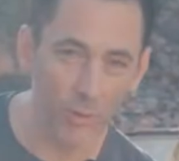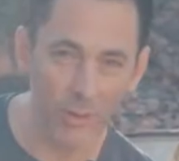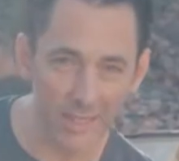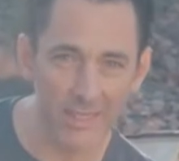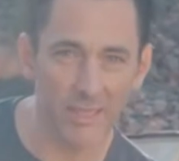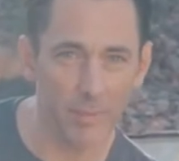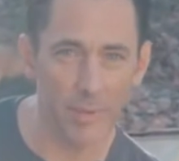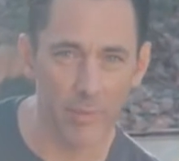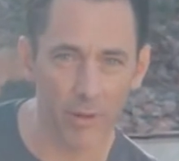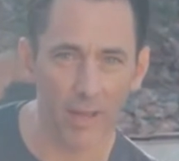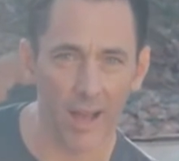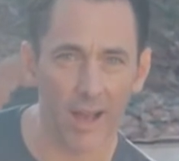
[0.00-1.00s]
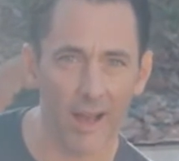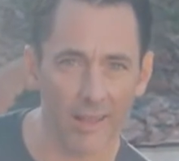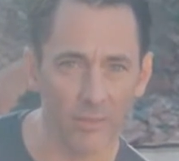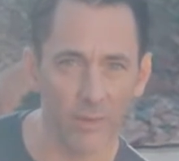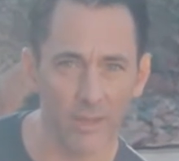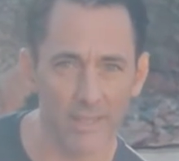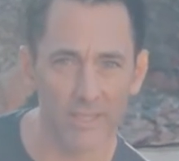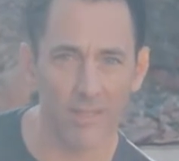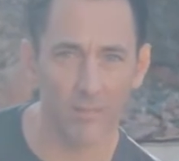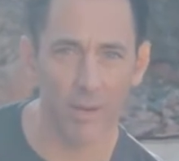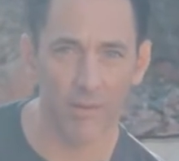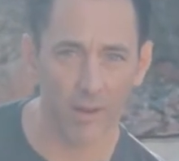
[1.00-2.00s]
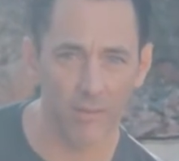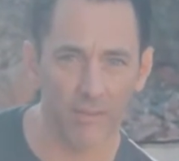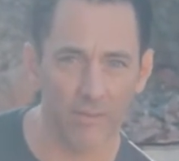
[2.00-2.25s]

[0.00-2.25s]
want this to be pretty hot. You want this to be around